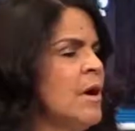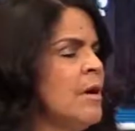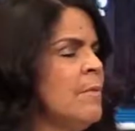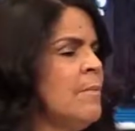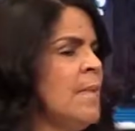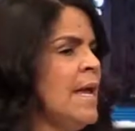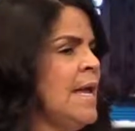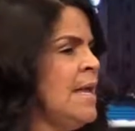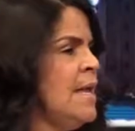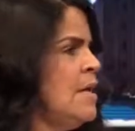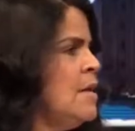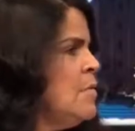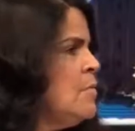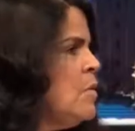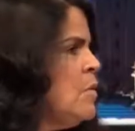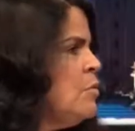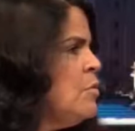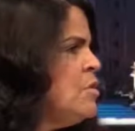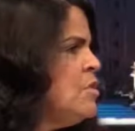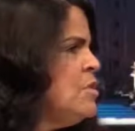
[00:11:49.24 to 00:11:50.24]
um,
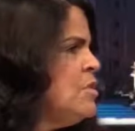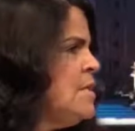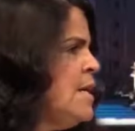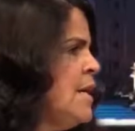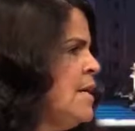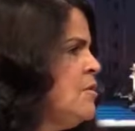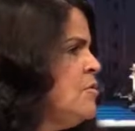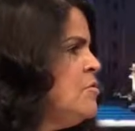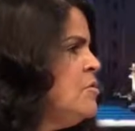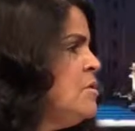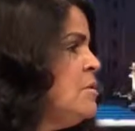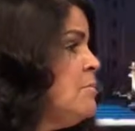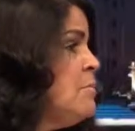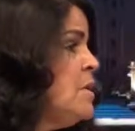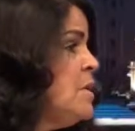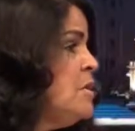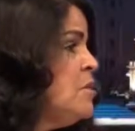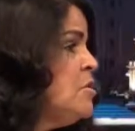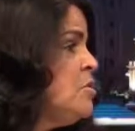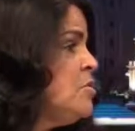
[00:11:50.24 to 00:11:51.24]
AIM, which is Angels in
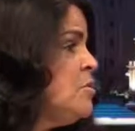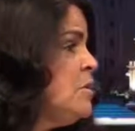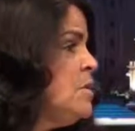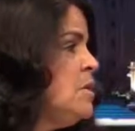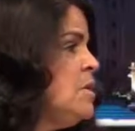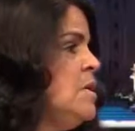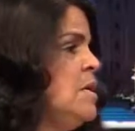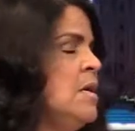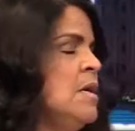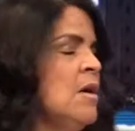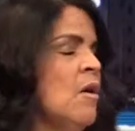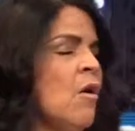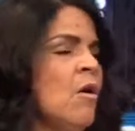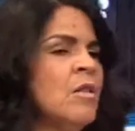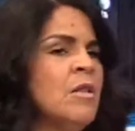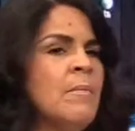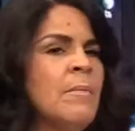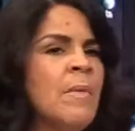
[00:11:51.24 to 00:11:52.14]
Ministry, all